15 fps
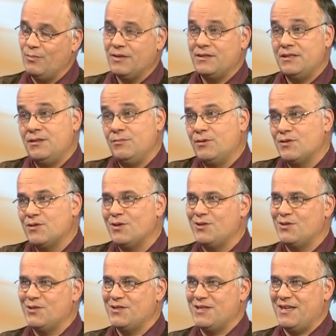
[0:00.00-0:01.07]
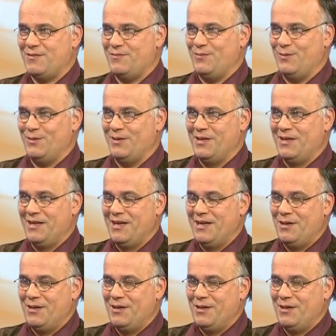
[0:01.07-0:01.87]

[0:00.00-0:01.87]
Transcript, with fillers: but he was not successful. Mm -hmm.